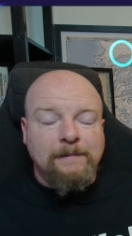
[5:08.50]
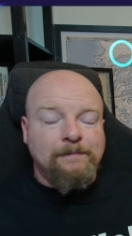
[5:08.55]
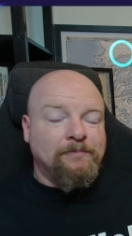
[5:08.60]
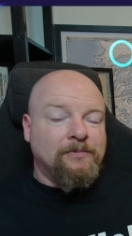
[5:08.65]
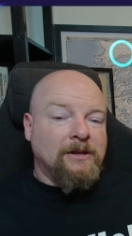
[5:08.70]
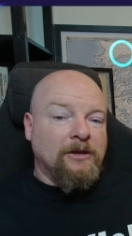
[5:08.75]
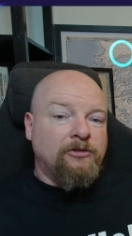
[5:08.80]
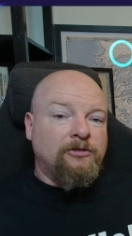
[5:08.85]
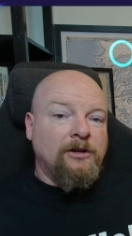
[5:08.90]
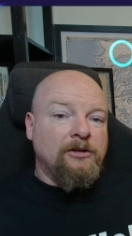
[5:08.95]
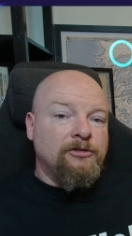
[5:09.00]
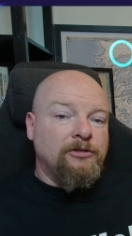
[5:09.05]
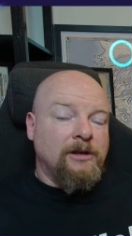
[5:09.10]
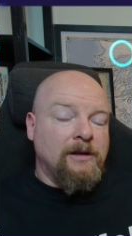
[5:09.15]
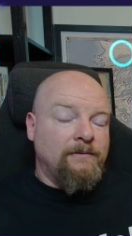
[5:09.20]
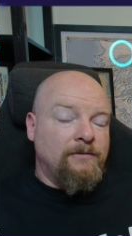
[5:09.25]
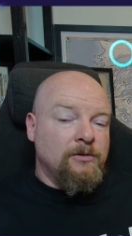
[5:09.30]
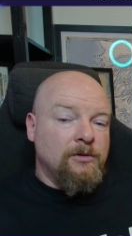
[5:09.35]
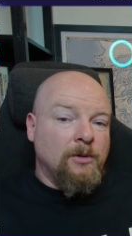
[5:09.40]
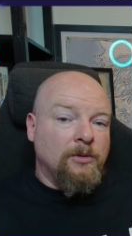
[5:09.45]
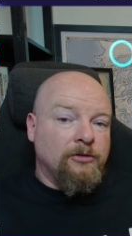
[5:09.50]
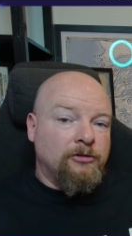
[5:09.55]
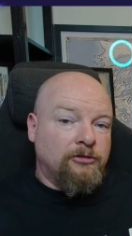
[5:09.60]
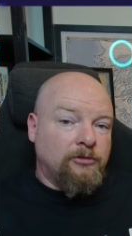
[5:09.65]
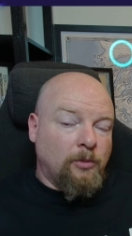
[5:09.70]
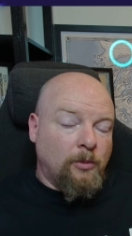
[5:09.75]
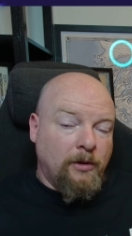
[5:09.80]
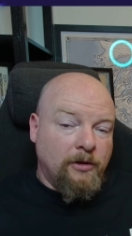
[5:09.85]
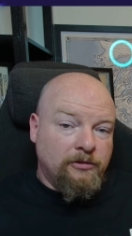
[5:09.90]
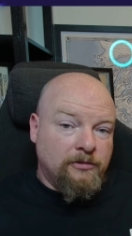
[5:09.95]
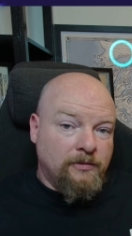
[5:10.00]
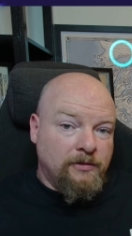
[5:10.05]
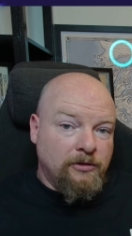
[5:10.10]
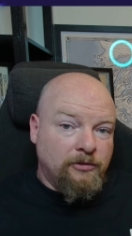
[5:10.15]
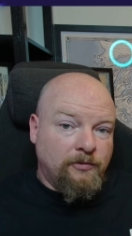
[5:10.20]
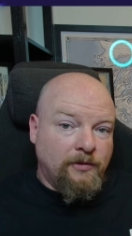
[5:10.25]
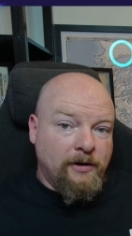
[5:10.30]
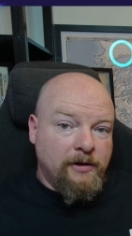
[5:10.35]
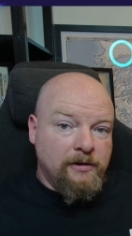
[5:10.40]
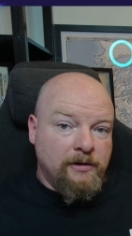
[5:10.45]
essentially, if you know the stories of these
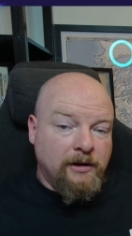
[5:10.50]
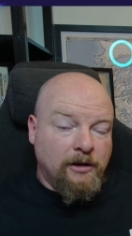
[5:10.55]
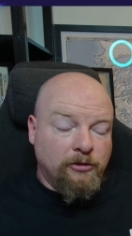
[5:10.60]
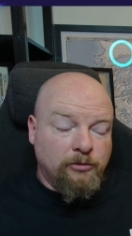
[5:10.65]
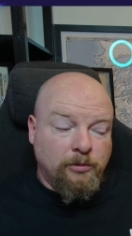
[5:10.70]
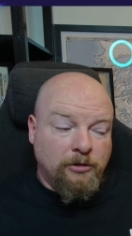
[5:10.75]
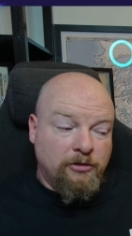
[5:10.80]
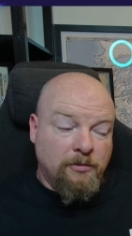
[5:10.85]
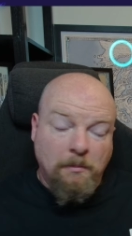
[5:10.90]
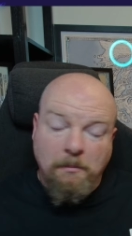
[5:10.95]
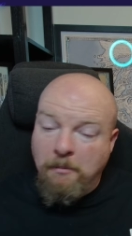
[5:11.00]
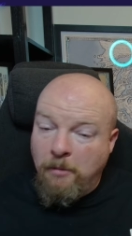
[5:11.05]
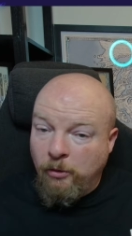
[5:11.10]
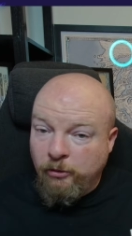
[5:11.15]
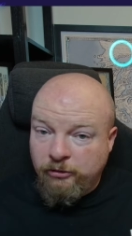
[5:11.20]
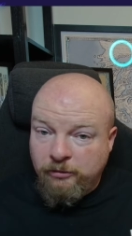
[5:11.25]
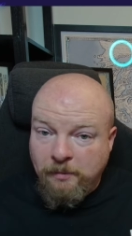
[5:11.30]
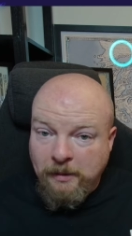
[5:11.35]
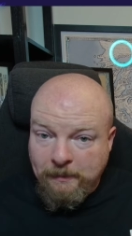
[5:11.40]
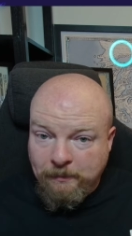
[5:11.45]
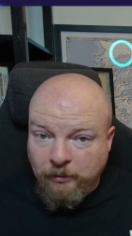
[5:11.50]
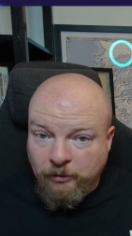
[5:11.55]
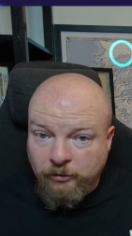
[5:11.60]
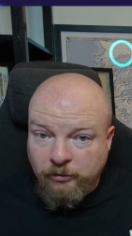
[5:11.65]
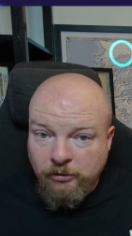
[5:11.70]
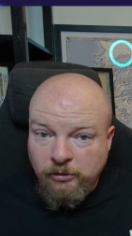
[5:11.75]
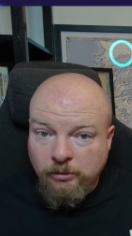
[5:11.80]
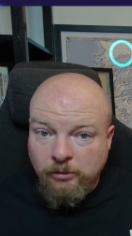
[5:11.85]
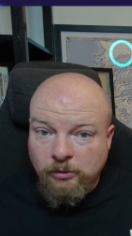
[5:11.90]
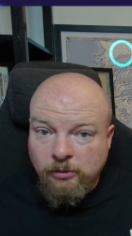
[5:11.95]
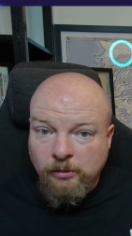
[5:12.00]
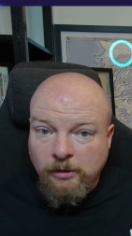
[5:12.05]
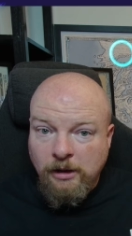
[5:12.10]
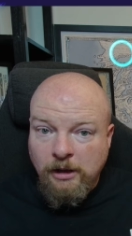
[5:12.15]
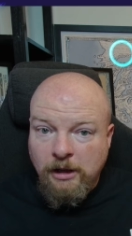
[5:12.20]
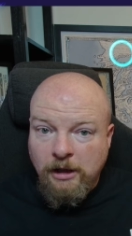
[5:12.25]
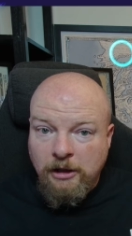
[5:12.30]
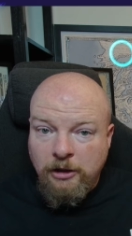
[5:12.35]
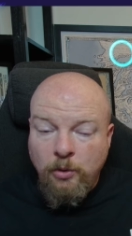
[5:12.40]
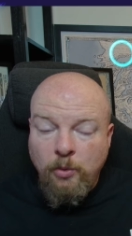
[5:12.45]
fairy tales, which most people do,
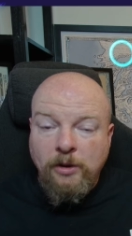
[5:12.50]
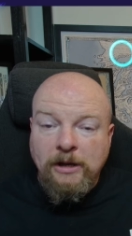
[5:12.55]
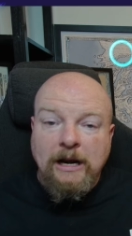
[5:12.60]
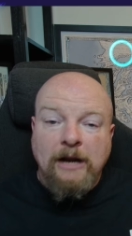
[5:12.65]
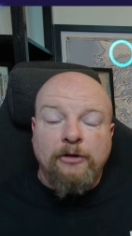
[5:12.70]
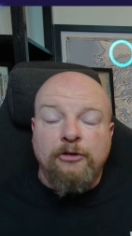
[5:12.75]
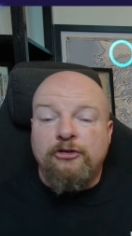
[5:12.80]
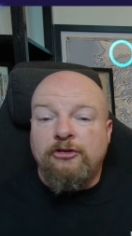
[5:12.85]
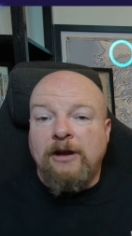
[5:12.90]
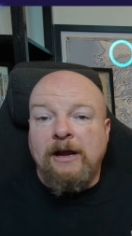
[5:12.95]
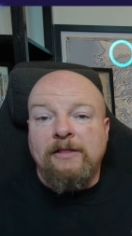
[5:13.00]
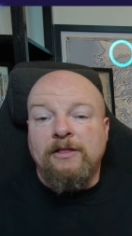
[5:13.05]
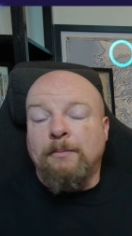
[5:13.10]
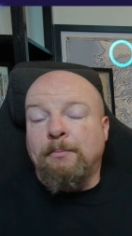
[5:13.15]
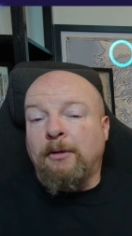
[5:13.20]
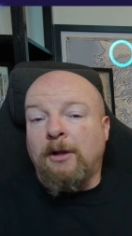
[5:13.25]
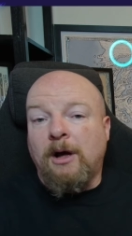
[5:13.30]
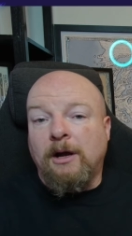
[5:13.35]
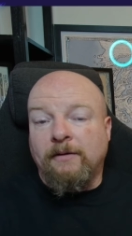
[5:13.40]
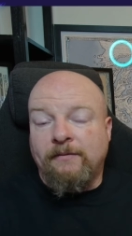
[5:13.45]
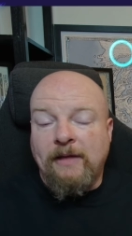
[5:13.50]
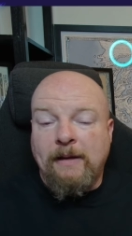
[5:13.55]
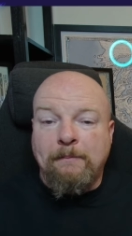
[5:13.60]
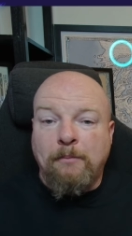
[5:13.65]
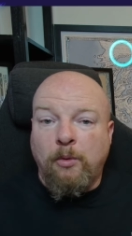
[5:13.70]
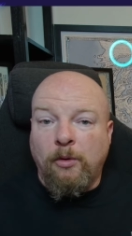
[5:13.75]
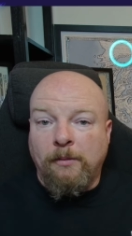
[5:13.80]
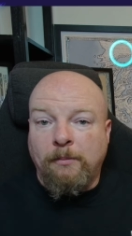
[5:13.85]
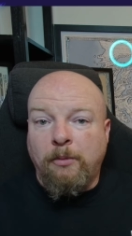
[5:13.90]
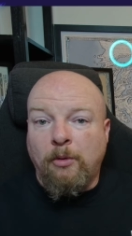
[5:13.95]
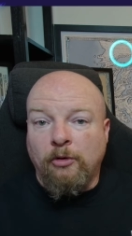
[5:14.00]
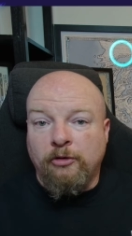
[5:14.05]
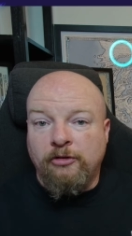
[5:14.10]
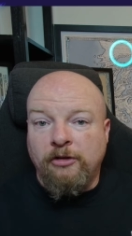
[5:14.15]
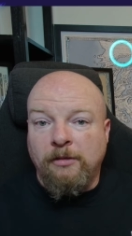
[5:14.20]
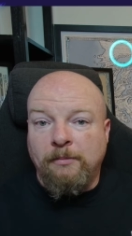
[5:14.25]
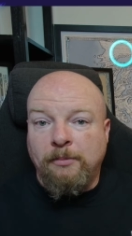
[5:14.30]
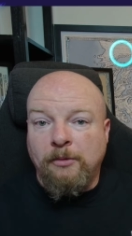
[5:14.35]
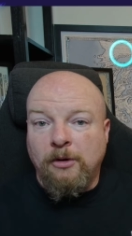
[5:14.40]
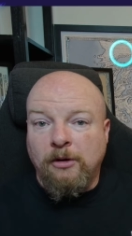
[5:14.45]
you can understand the plot of that portion of
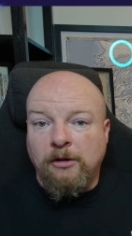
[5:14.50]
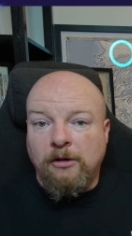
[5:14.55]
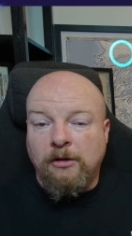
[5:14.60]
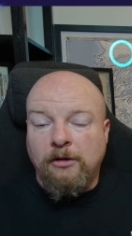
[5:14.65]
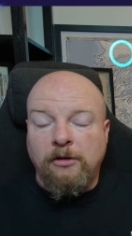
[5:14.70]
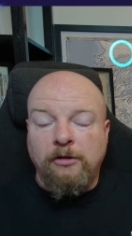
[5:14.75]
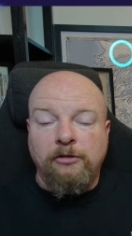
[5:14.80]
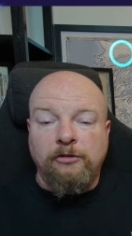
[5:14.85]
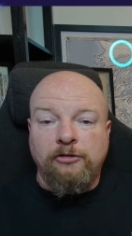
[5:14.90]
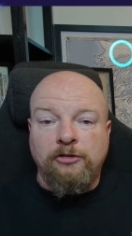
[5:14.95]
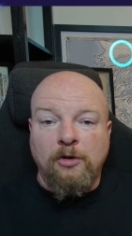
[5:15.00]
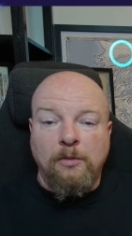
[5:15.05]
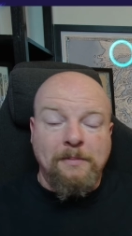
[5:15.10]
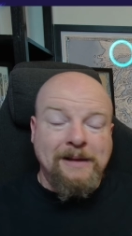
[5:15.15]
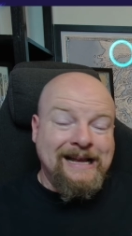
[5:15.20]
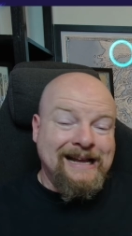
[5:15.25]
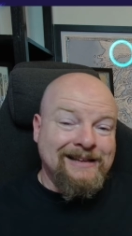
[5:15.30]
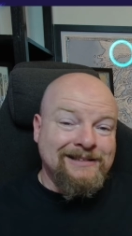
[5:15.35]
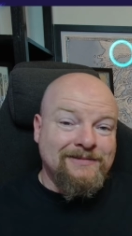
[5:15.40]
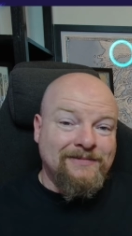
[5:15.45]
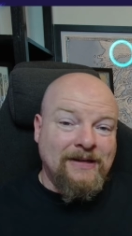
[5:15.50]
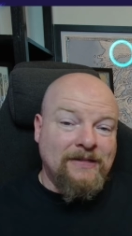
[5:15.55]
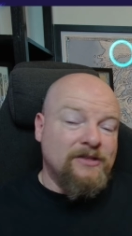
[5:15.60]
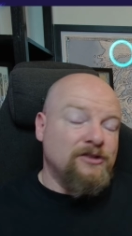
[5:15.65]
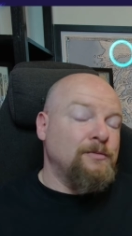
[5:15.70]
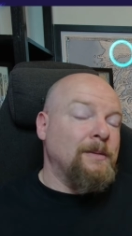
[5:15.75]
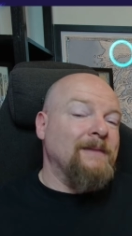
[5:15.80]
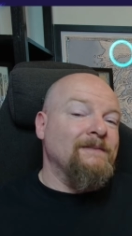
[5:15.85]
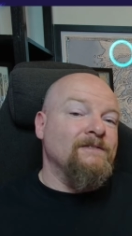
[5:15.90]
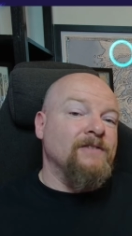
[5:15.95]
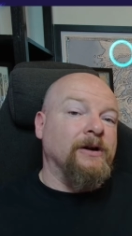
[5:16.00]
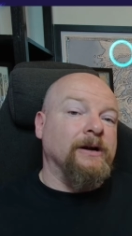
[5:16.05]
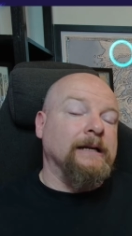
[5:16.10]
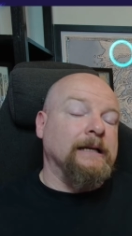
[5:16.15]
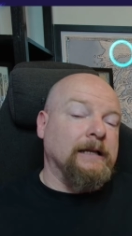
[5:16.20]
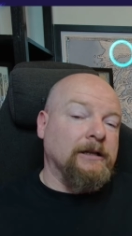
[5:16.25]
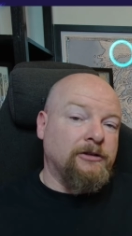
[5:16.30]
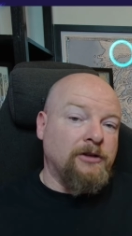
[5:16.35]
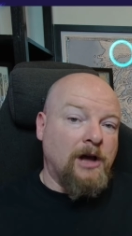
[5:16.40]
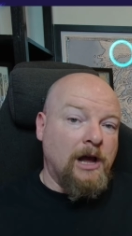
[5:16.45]
the book. So because of that, they spend very
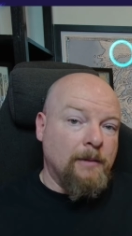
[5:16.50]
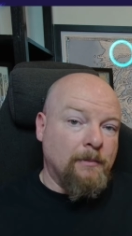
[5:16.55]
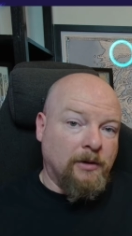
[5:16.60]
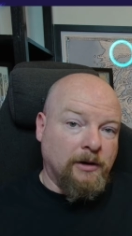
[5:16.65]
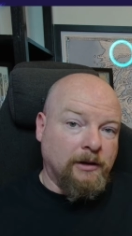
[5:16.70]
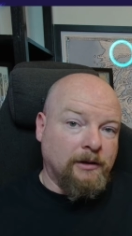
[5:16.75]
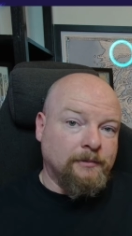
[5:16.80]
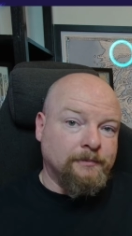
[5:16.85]
little time on it.